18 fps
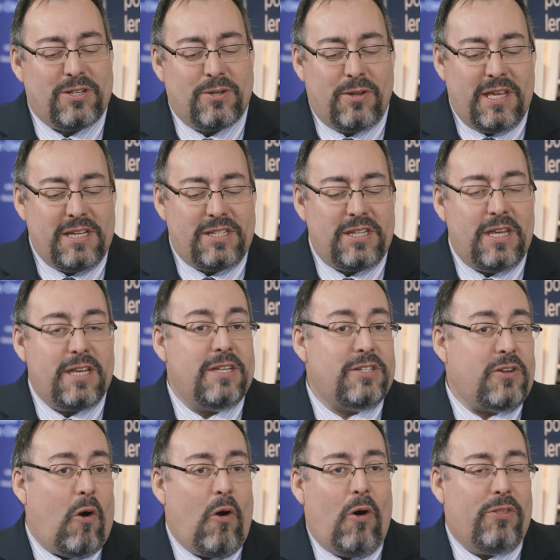So they send
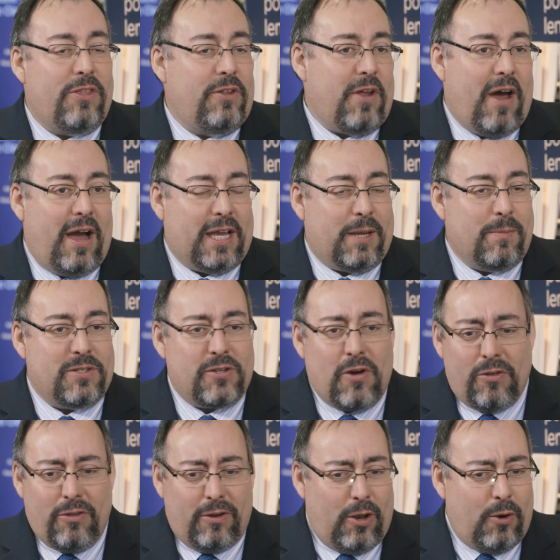us all the documents,
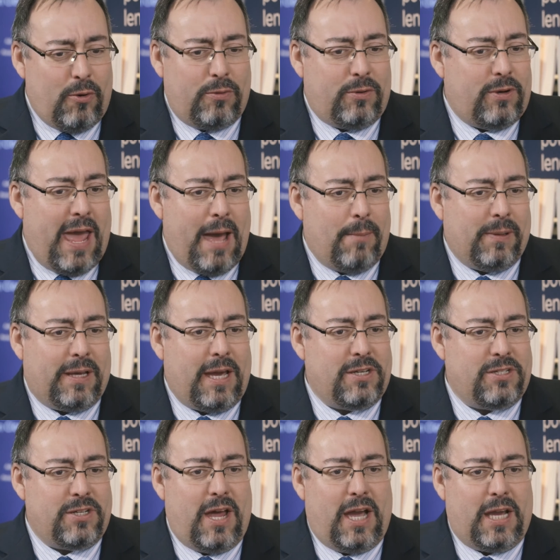all the loan
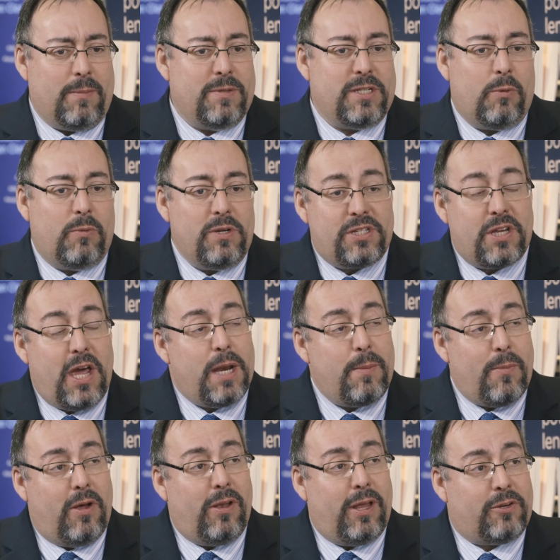application documents, and we sign
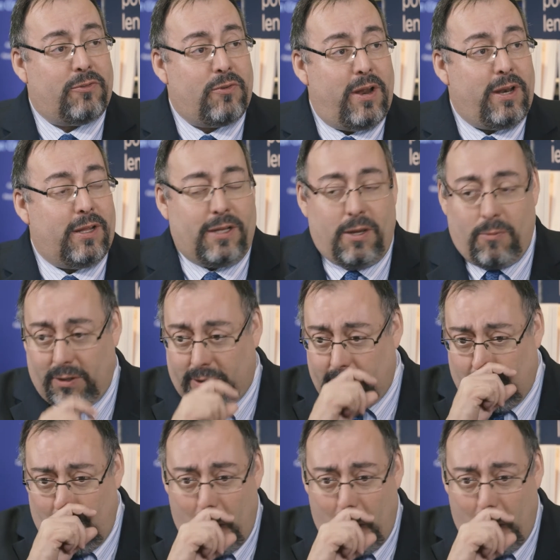them all electronically, and we think,